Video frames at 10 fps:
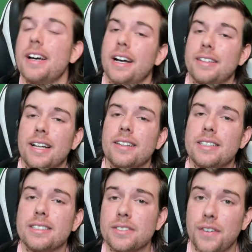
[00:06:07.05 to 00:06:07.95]
And that
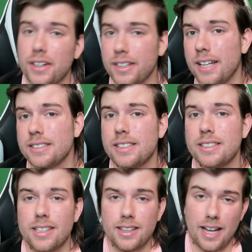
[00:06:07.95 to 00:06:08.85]
leads us very nicely
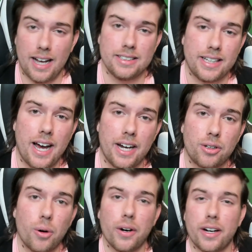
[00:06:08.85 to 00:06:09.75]
into the last
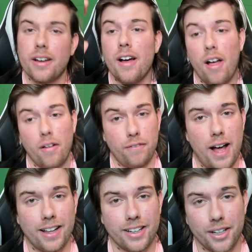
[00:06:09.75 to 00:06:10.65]
category,
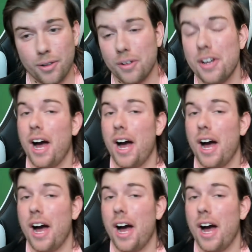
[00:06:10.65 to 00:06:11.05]
value.